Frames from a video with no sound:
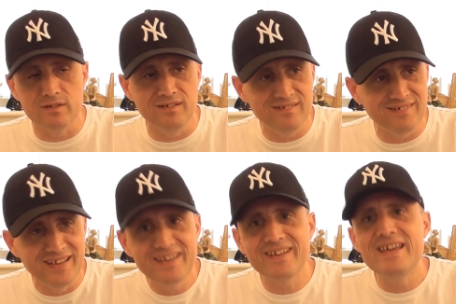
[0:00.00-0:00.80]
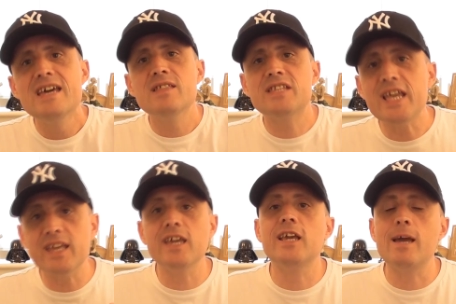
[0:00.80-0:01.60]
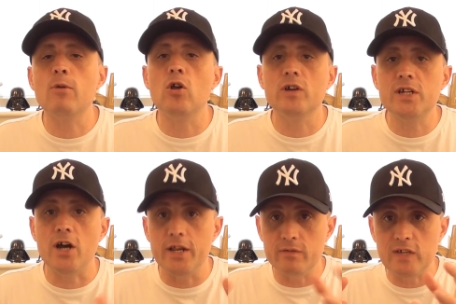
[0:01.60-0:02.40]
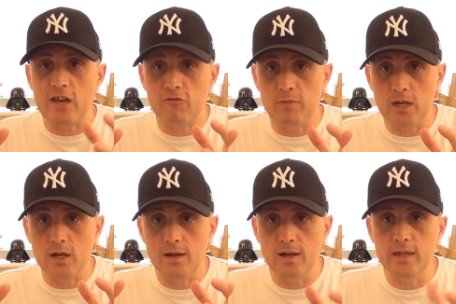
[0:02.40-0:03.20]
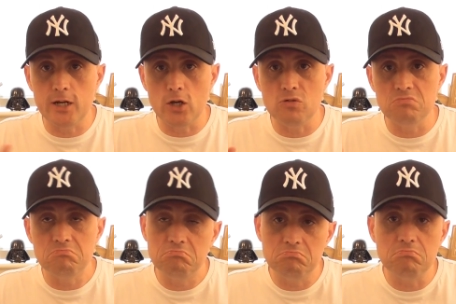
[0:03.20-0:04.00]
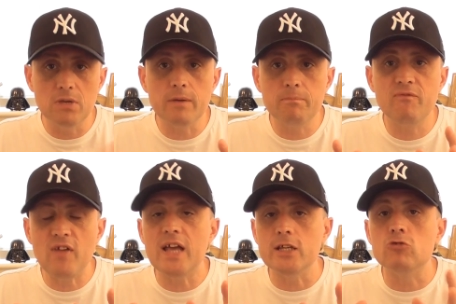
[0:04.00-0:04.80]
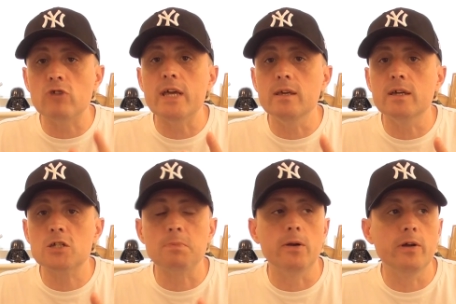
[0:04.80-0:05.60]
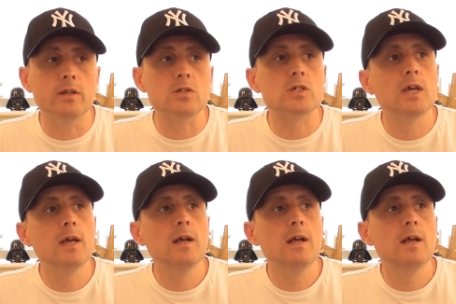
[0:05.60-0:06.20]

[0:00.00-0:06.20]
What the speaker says: The Taken King came along and kind of gave me a, you know, a fairly great experience.